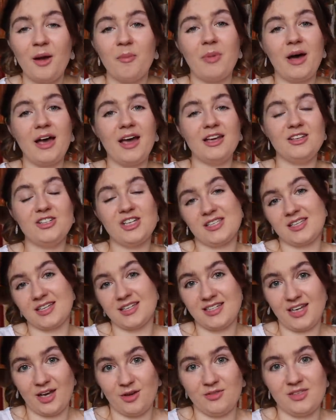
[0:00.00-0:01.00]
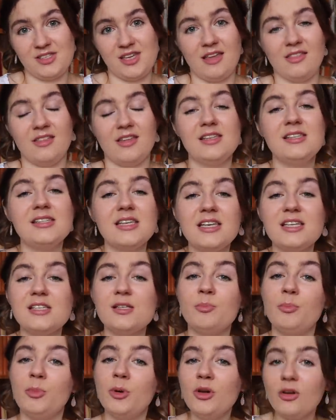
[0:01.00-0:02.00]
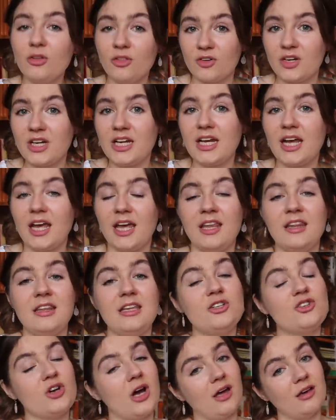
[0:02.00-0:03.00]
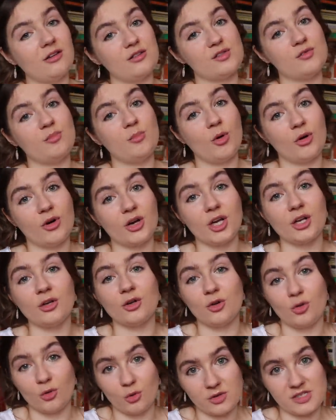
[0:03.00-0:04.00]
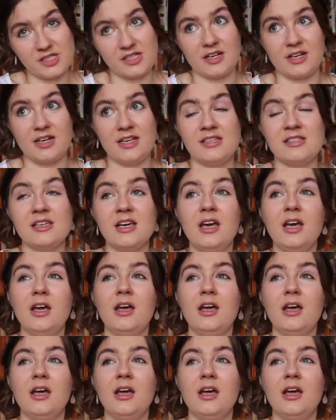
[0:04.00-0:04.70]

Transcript: by Jessica Townsend. This is book 3 in the Trials of Morrigan Crow series.